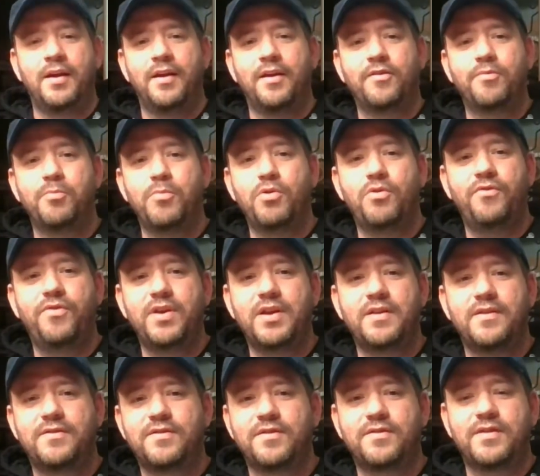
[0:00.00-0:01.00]
This movie
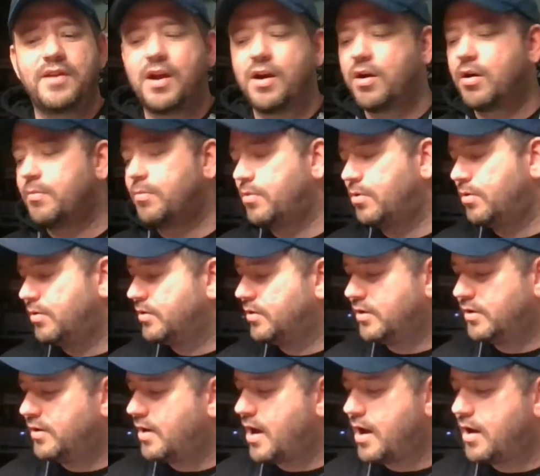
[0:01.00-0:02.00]
is just terrible.
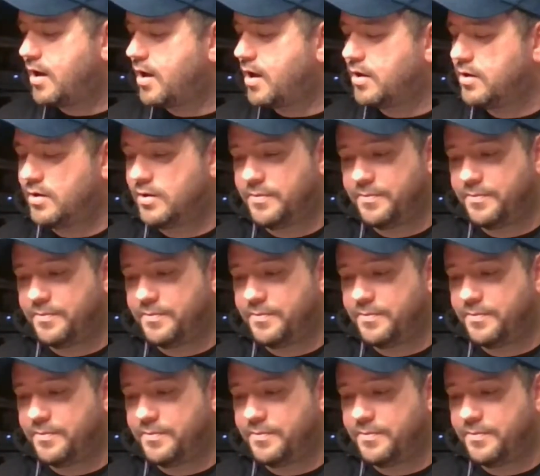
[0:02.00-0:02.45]
Uh.